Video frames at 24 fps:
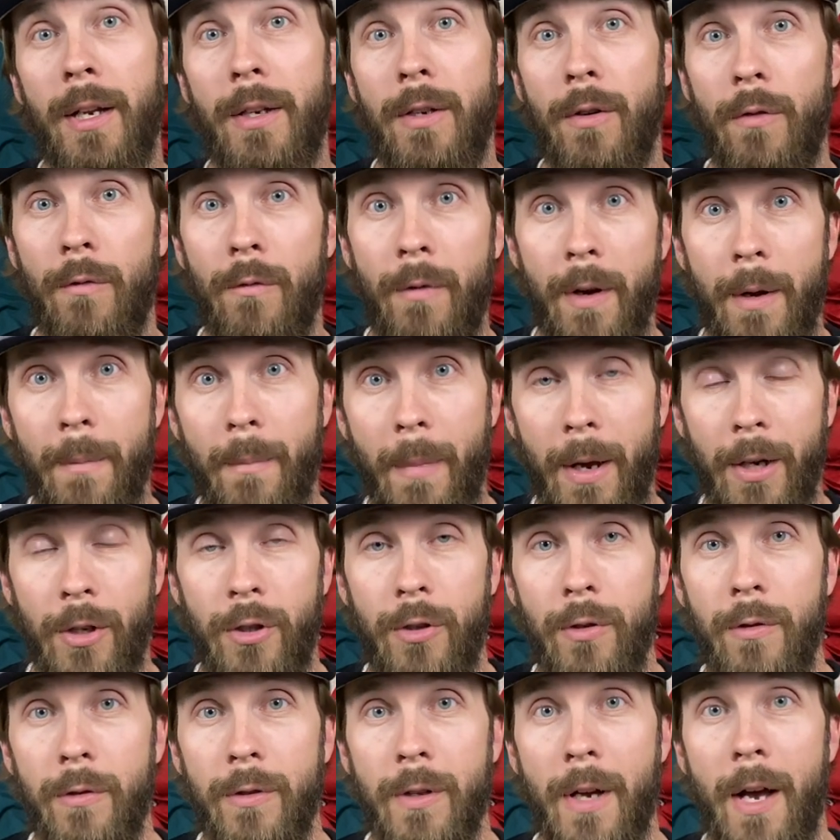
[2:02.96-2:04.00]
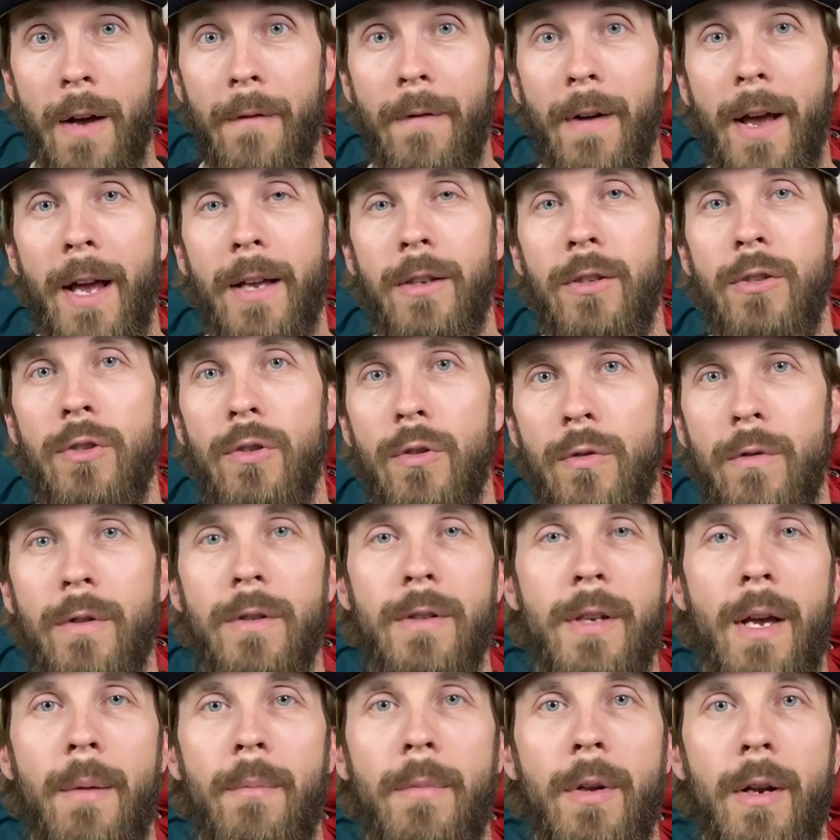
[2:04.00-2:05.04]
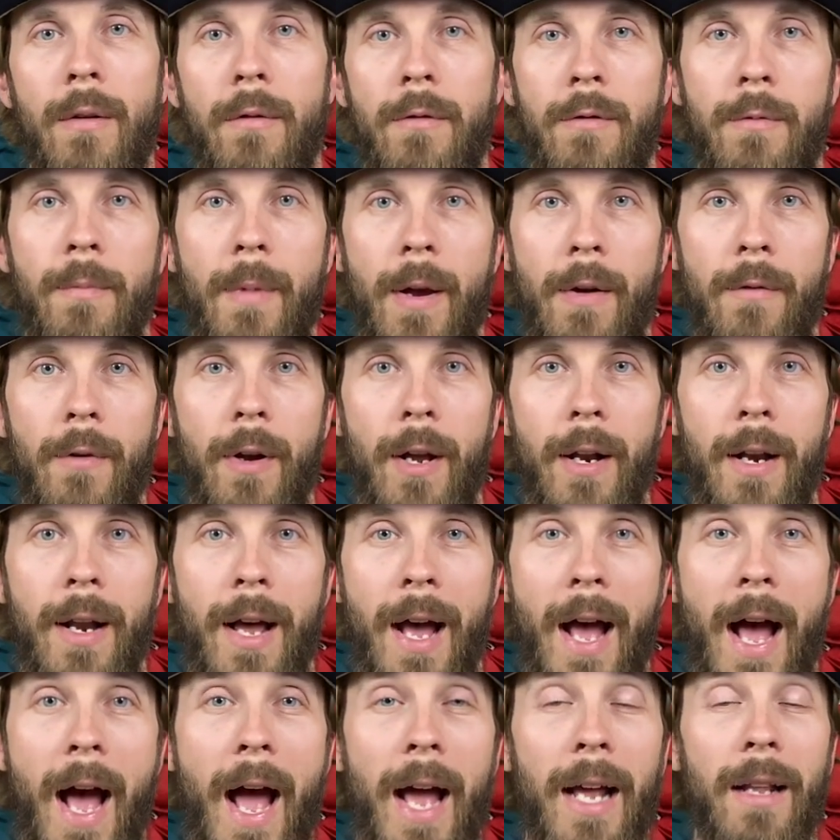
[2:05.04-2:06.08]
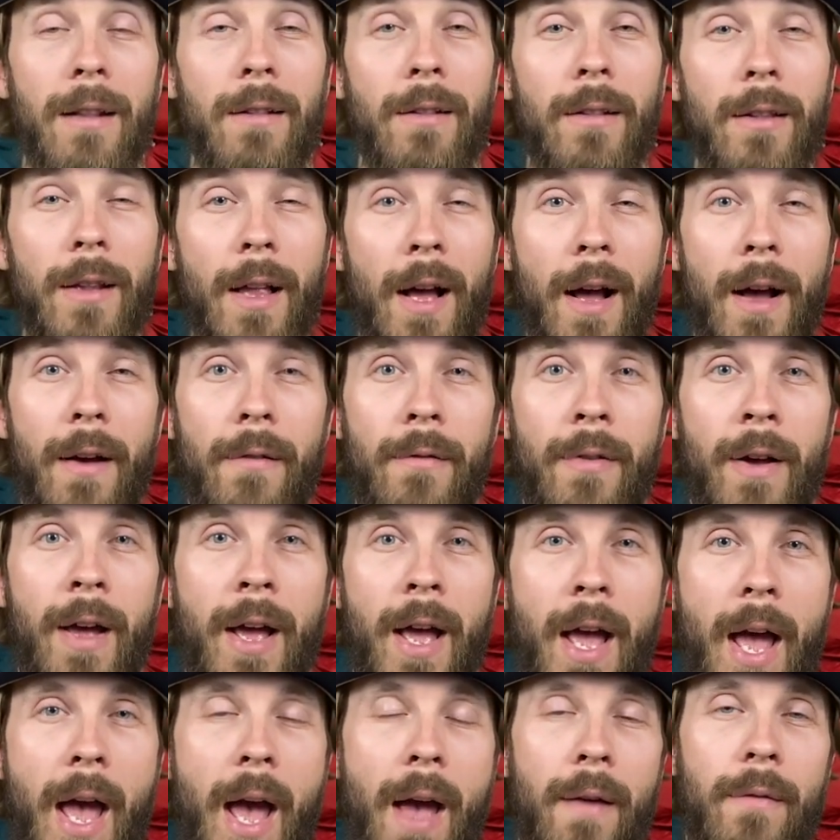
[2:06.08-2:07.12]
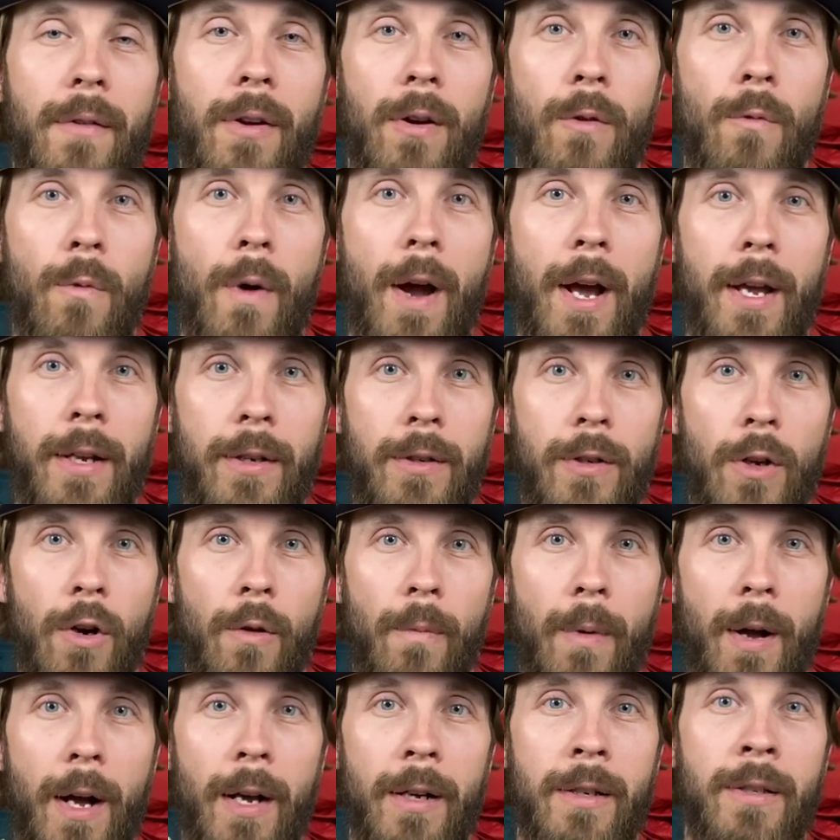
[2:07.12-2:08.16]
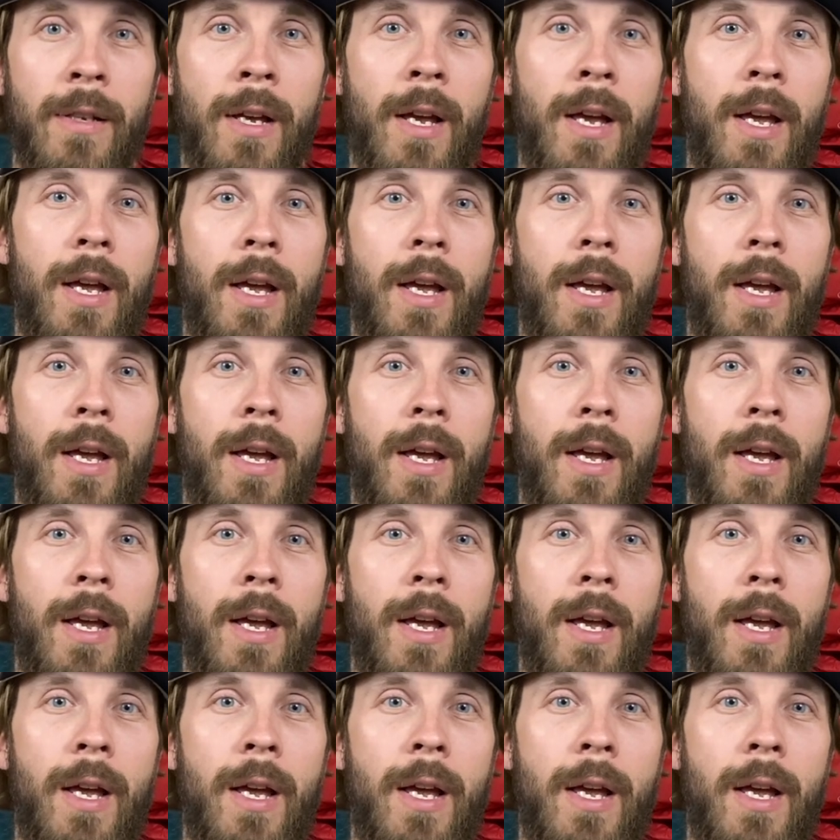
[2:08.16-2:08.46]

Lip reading: to rip my shoes off as soon as I'm done with my run. I love having a wide toe box.